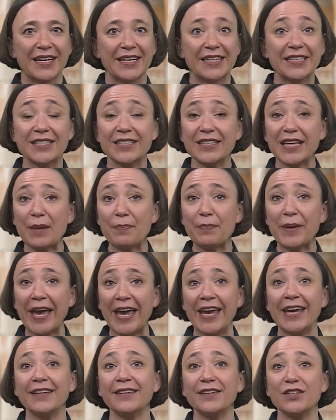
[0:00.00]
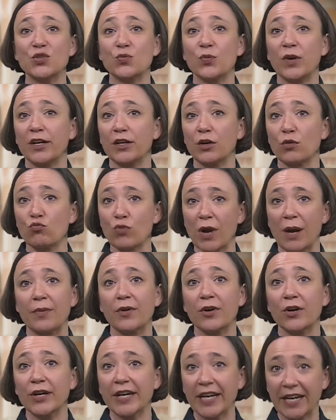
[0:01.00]
Step 8 is where the
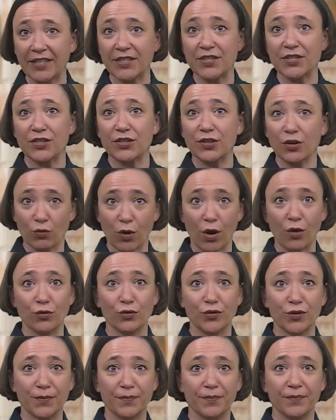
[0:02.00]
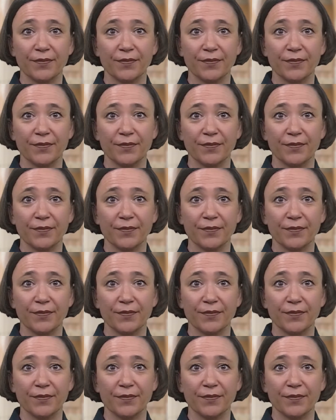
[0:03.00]
rubber hits the road.